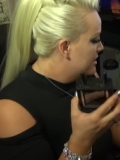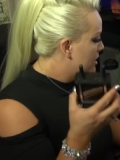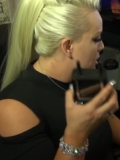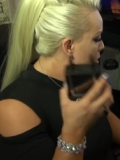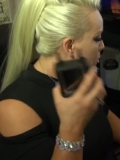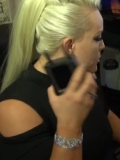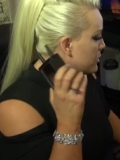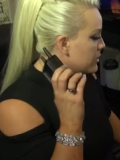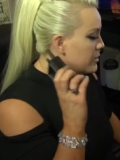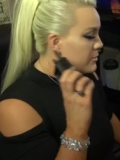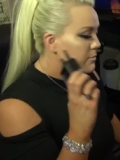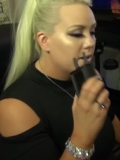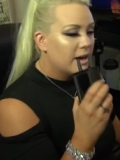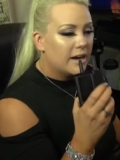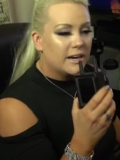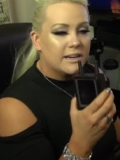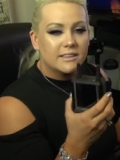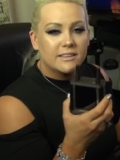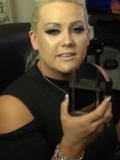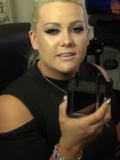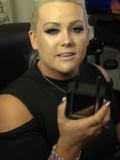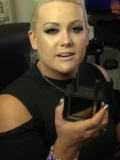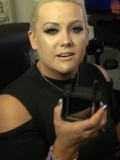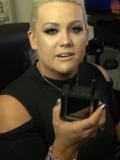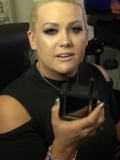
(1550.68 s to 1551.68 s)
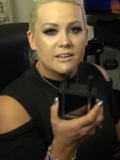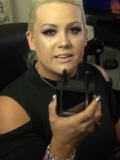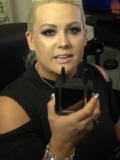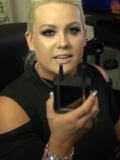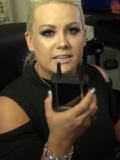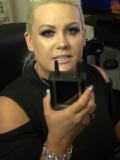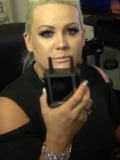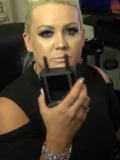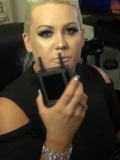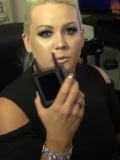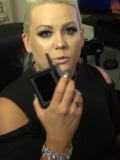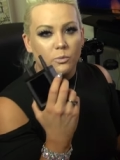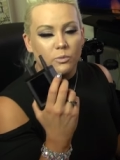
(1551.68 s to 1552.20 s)
I'll put it back in the carrying
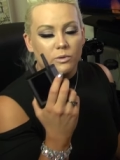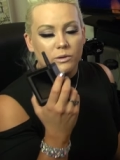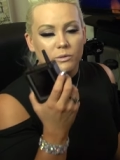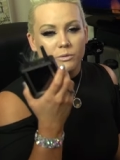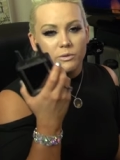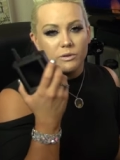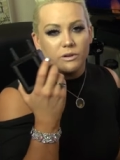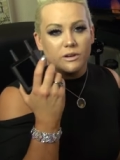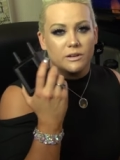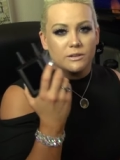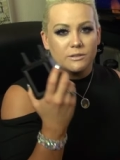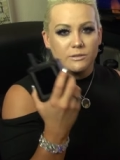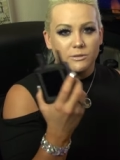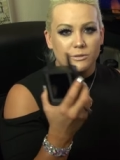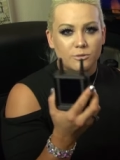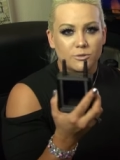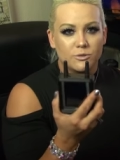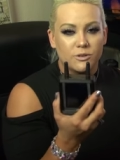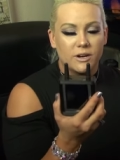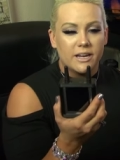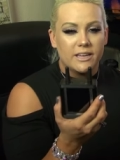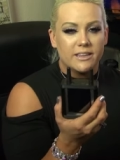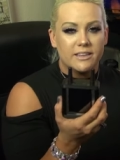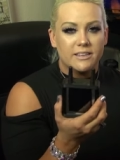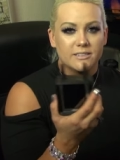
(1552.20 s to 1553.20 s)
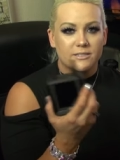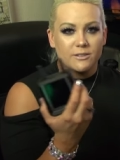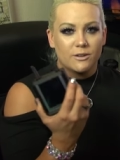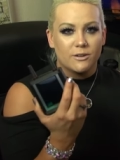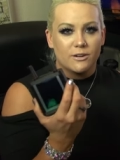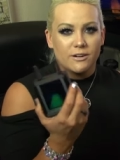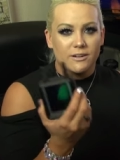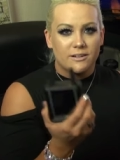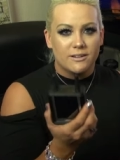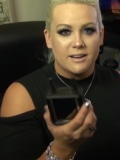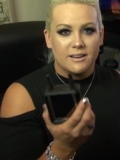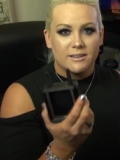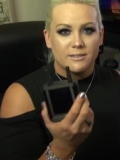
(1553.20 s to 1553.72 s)
case, but we will also try this on
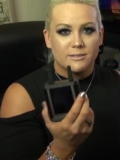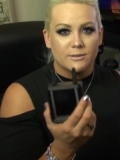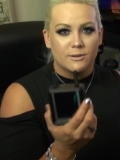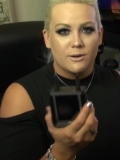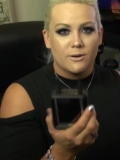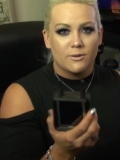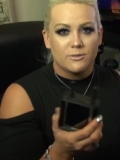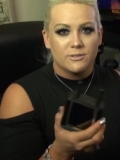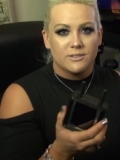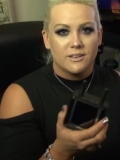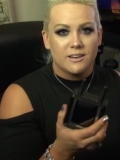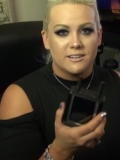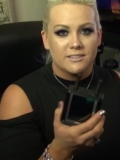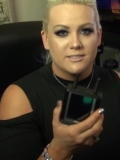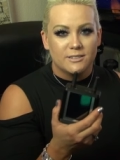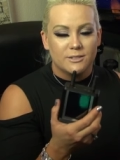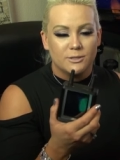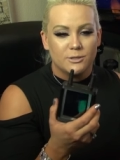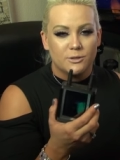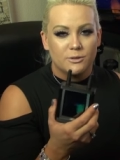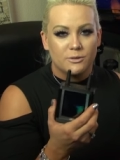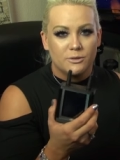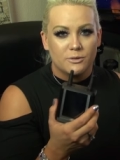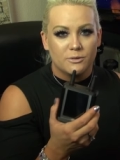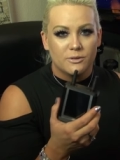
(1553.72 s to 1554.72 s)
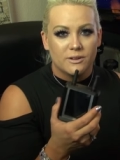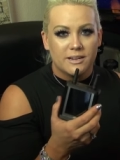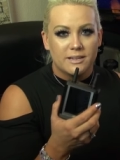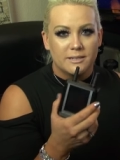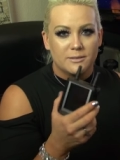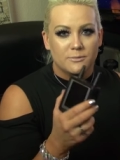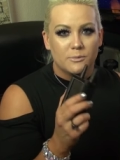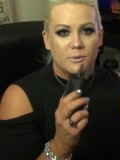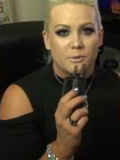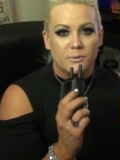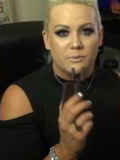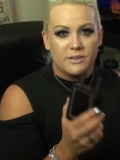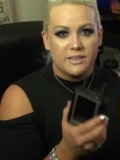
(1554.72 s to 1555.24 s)
our next ghost hunt to show you guys
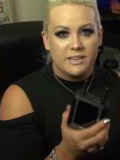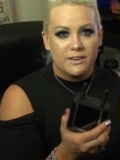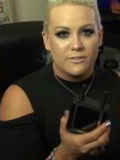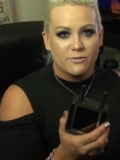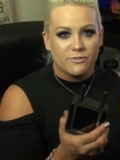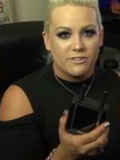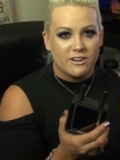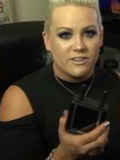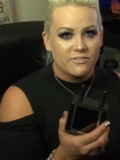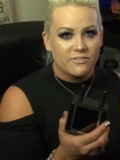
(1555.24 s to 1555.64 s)
what we get for